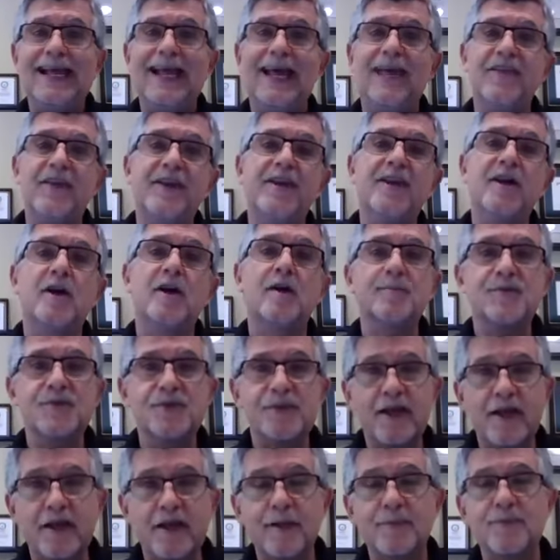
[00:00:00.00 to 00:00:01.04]
and then help
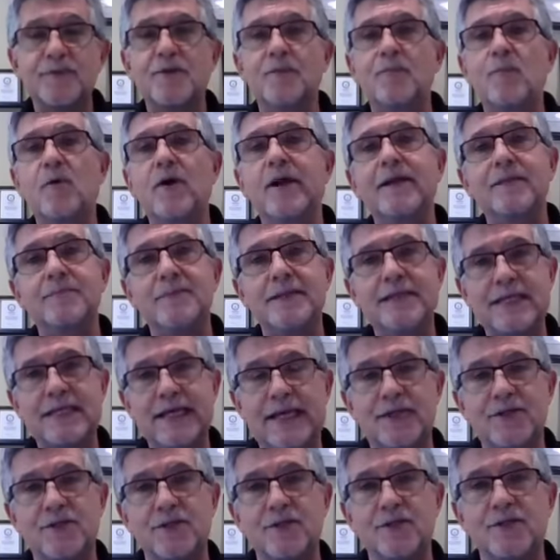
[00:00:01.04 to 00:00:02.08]
set up some
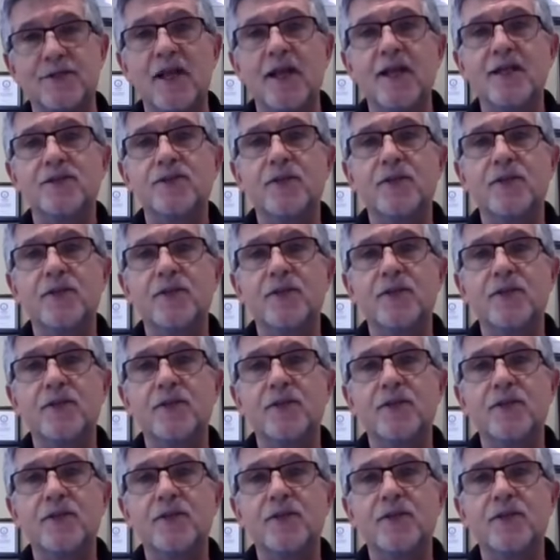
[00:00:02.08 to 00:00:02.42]
recommendations